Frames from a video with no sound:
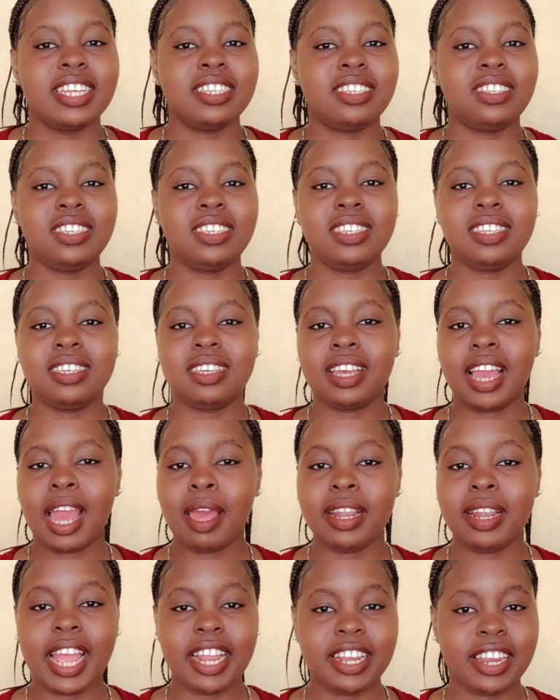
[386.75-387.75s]

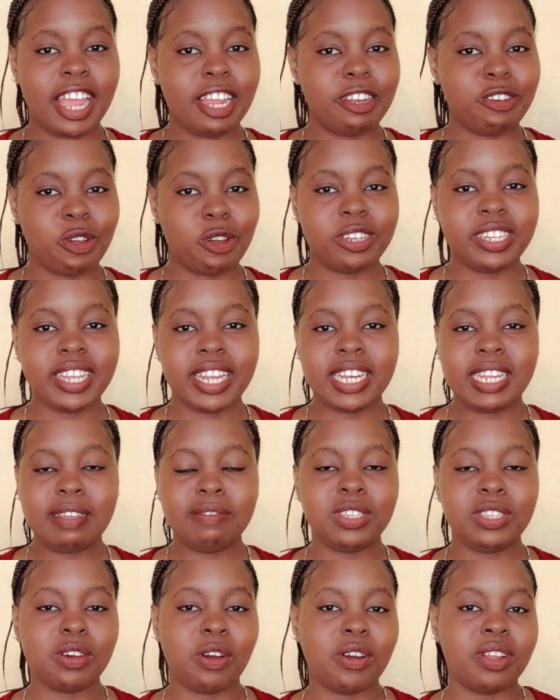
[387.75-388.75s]
And her daughter
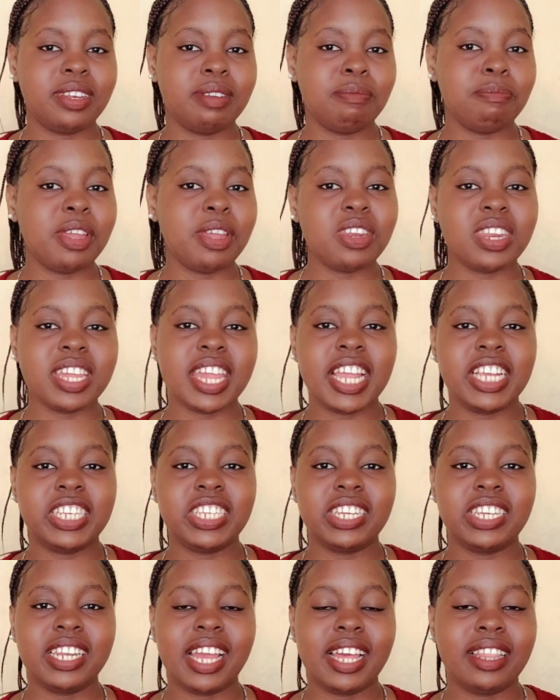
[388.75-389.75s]
lives on
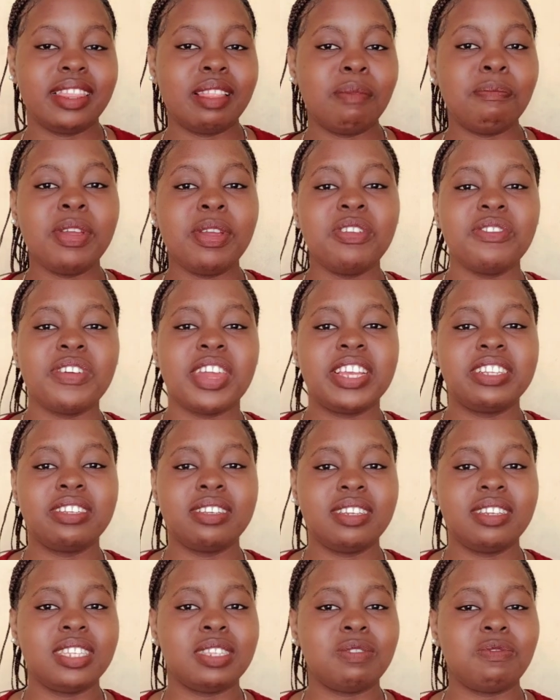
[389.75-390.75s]
medication, and the medication
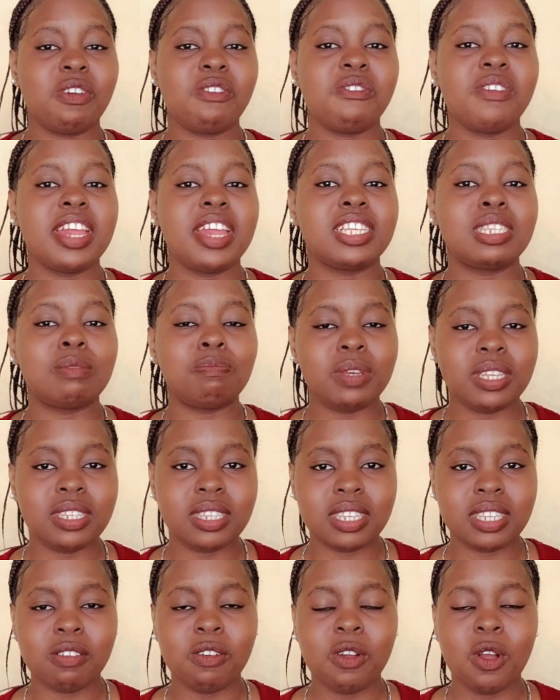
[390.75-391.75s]
is very
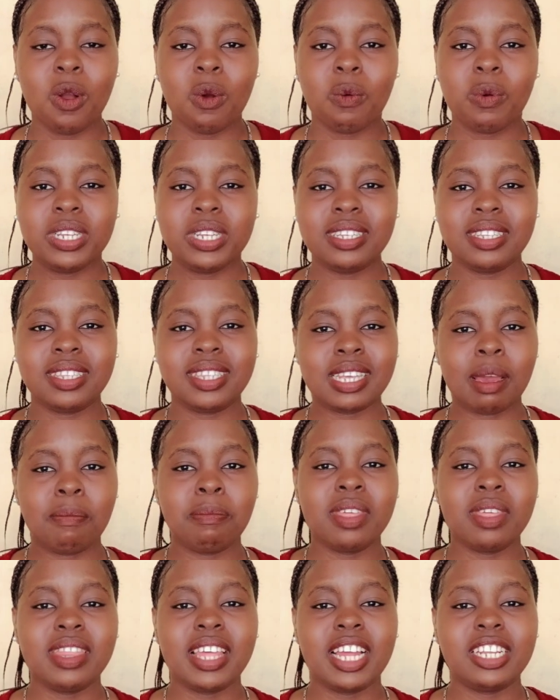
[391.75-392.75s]
expensive, which is
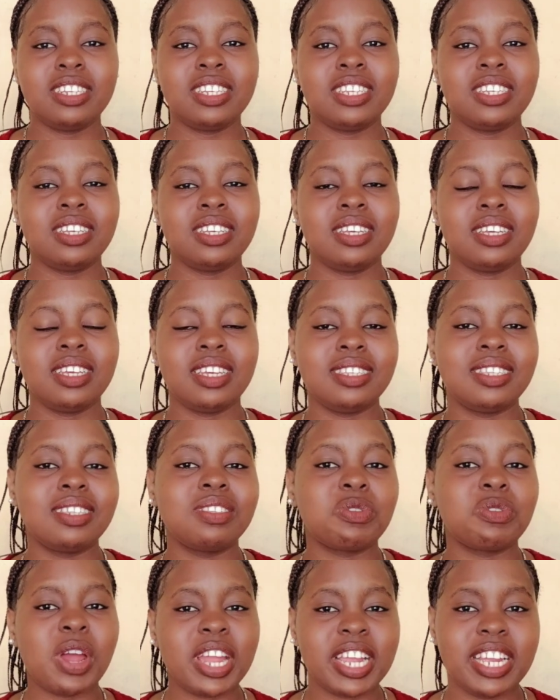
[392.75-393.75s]
something that she is
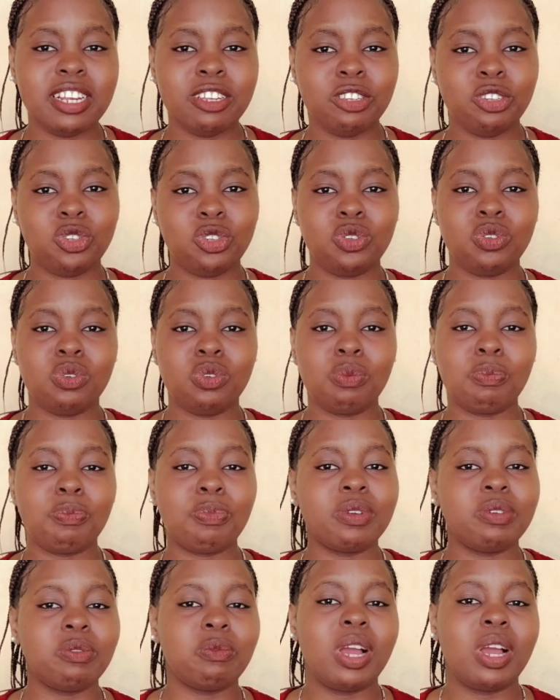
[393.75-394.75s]
struggling to
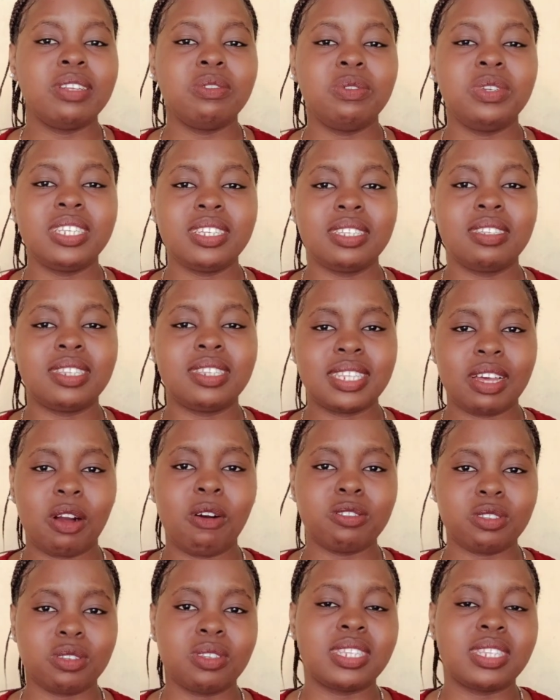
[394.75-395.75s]
which is
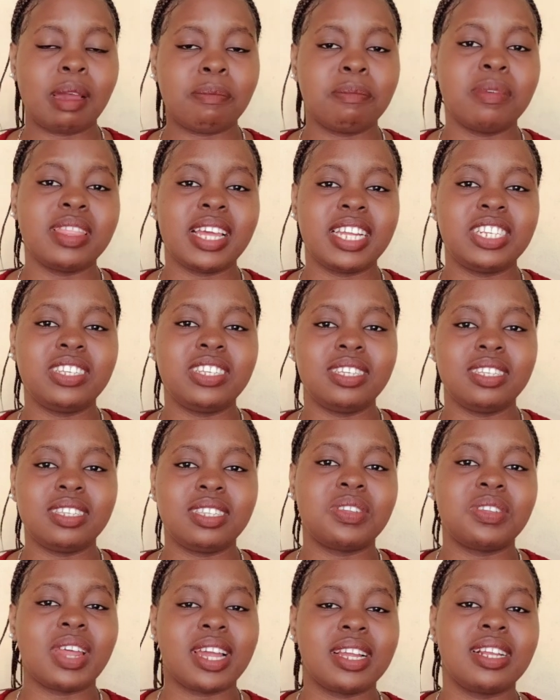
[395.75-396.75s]
also something that she is
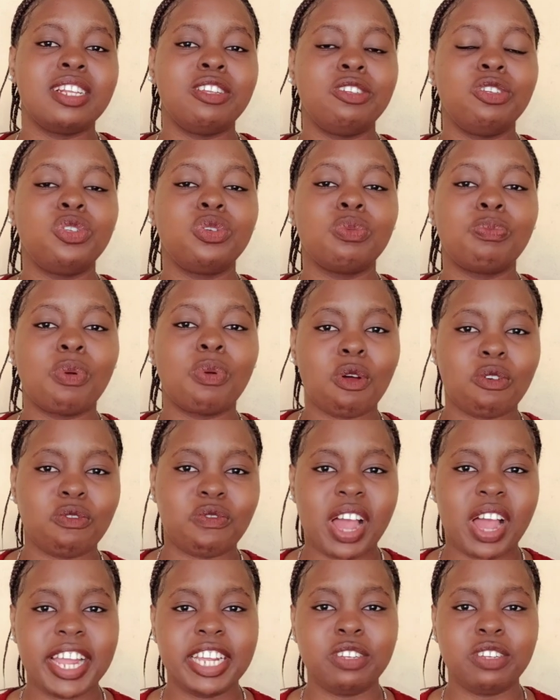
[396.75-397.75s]
struggling to
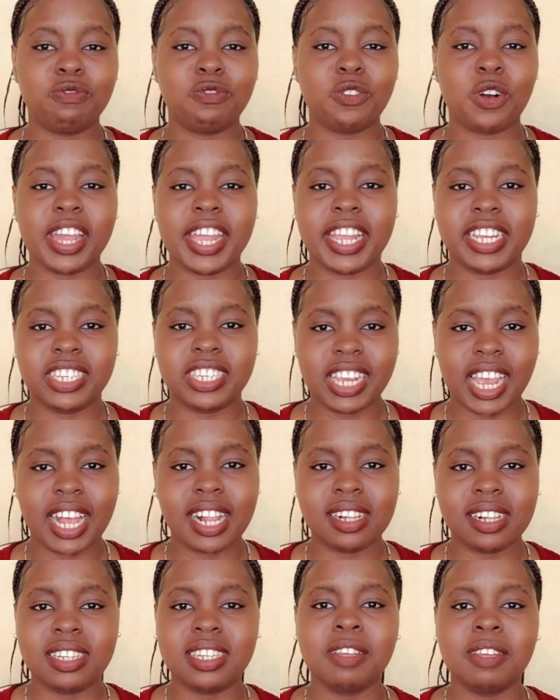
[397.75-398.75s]
provide for her
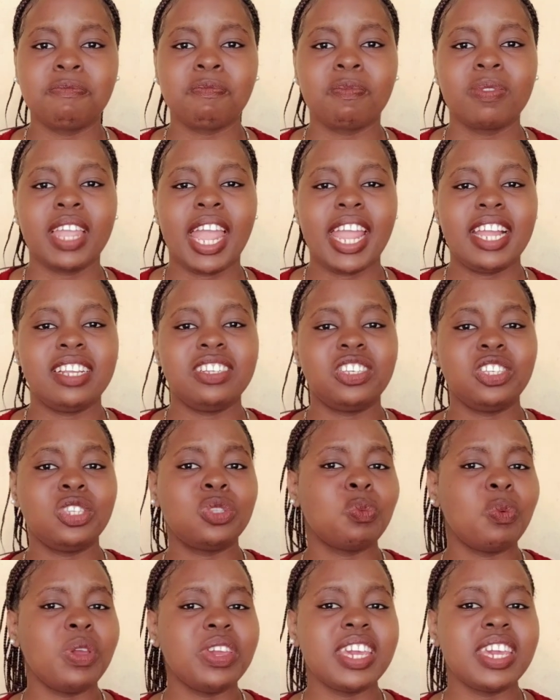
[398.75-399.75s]
child. And she's
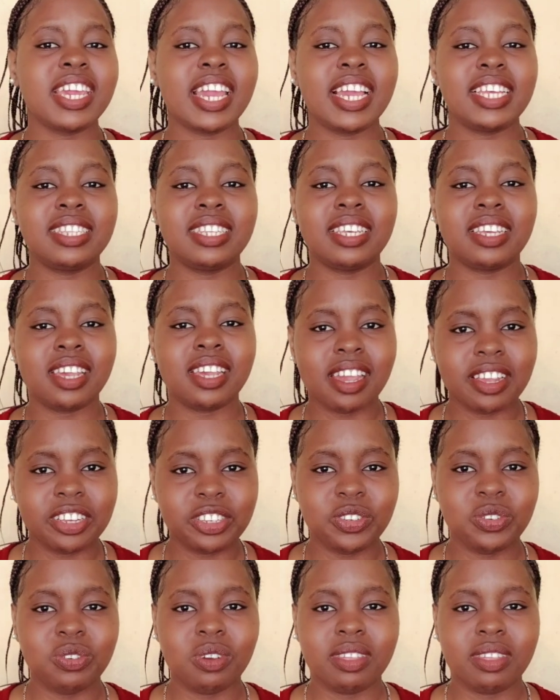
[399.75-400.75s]
working as a
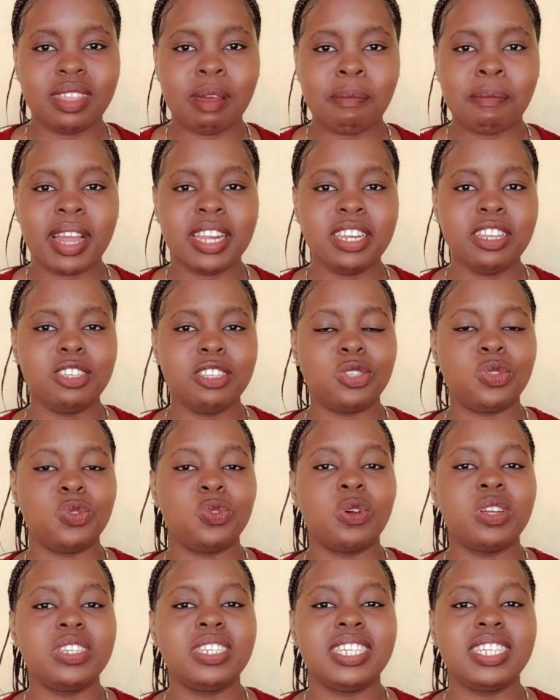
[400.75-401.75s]
cashier. The money is
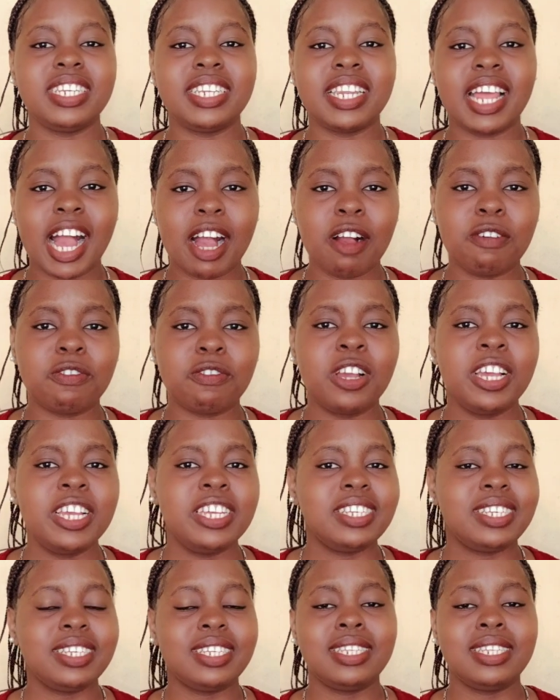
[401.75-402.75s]
not enough.
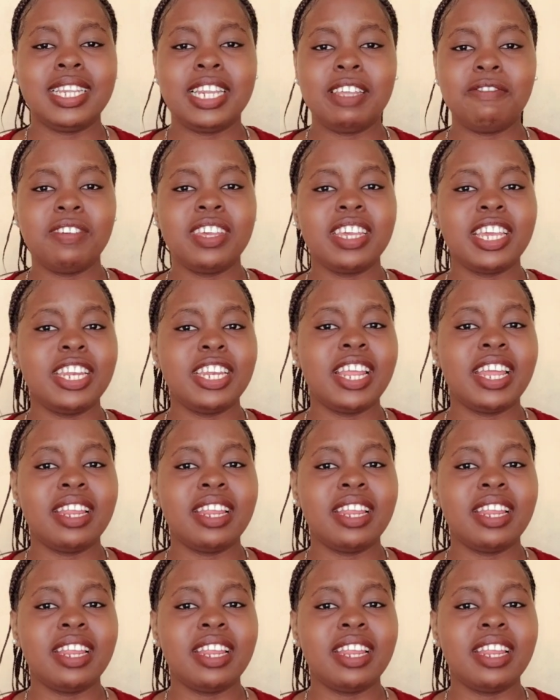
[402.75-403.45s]
She's living in